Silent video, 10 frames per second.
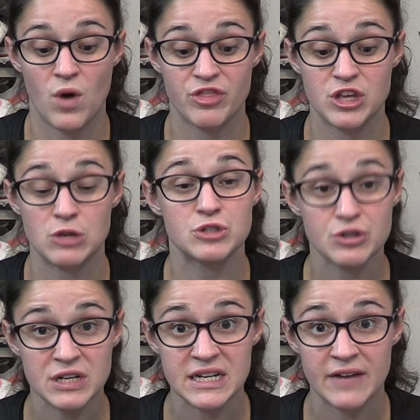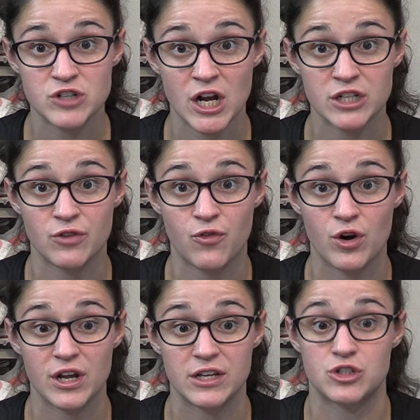one thing you do need to have traction
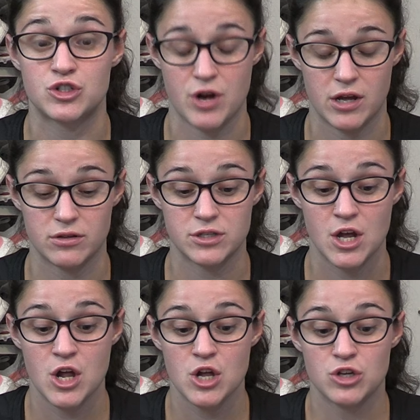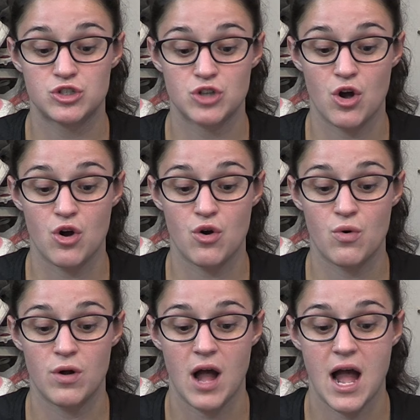for is trails.
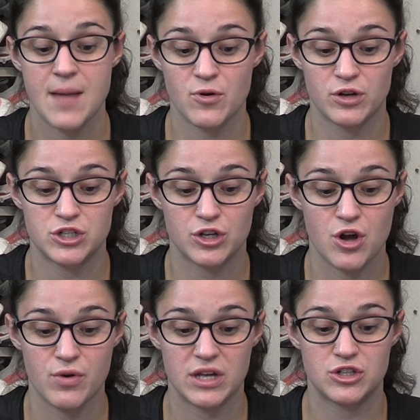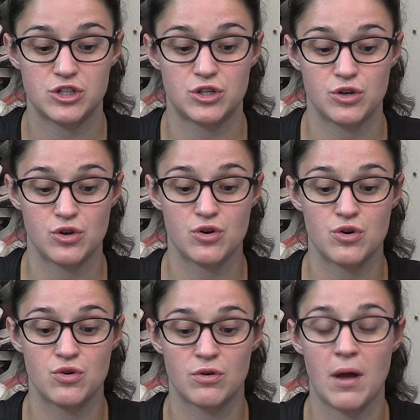So I'm going to I'm going
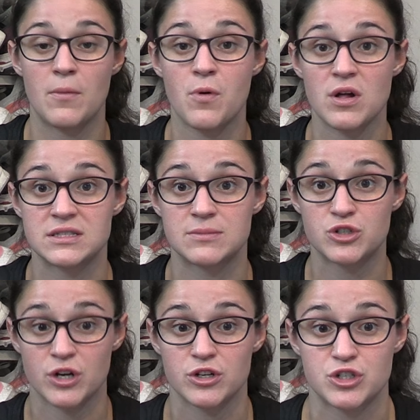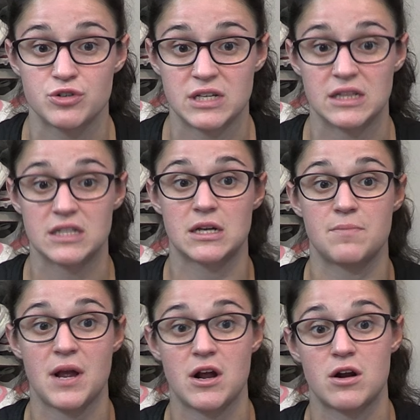to pull out some trail shoes and let's
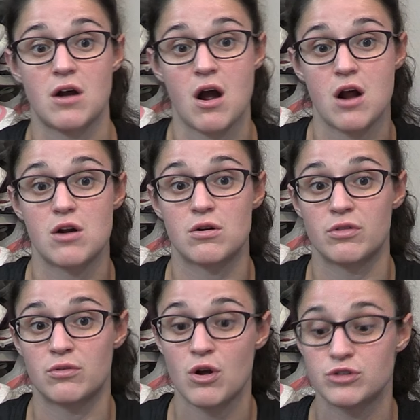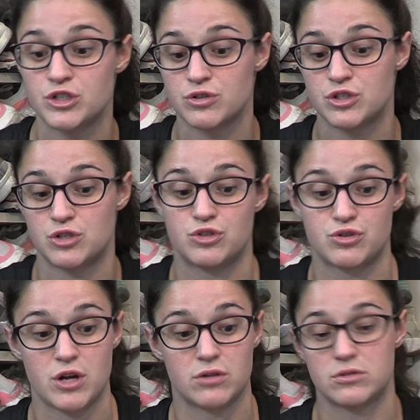compare the road shoes to
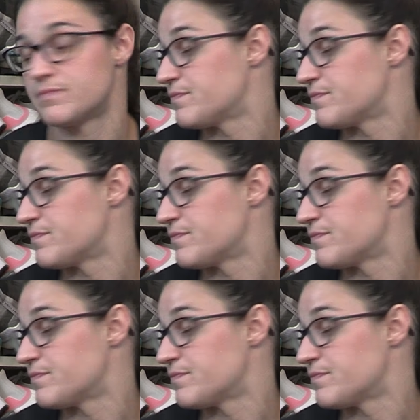trails.